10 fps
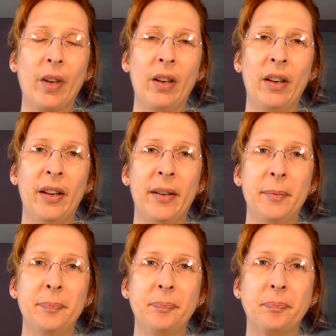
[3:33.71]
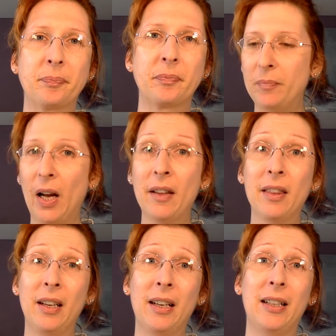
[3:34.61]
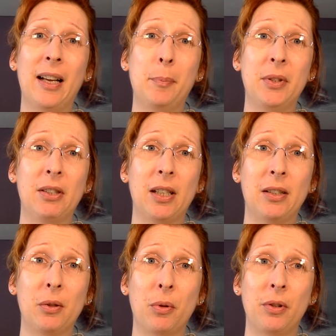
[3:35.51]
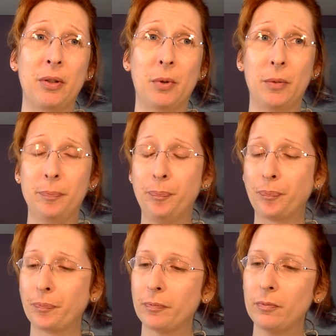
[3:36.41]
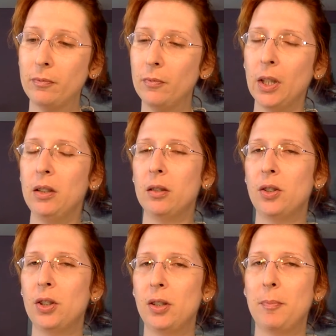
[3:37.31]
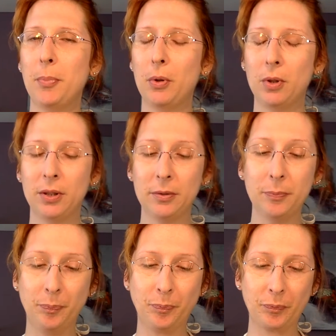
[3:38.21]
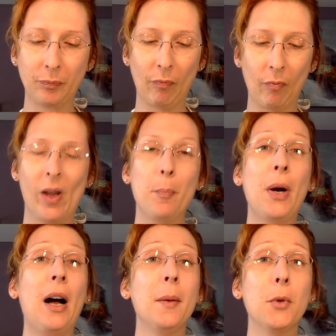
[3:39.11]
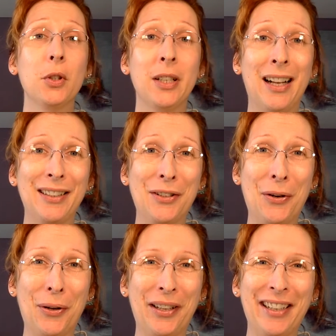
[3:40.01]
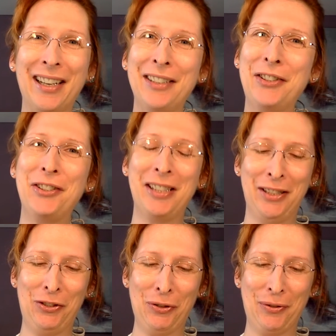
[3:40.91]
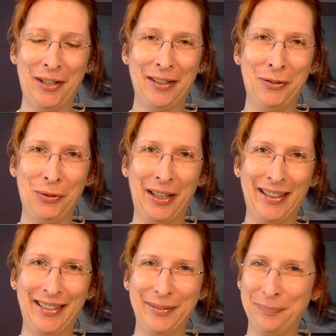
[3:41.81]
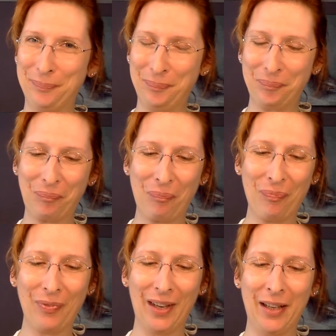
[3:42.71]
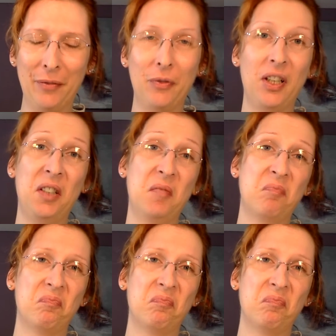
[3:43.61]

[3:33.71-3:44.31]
Yeah, I think that happens elsewhere as well, not just in Poland. But I'm not an alcoholic, I just enjoy a drink every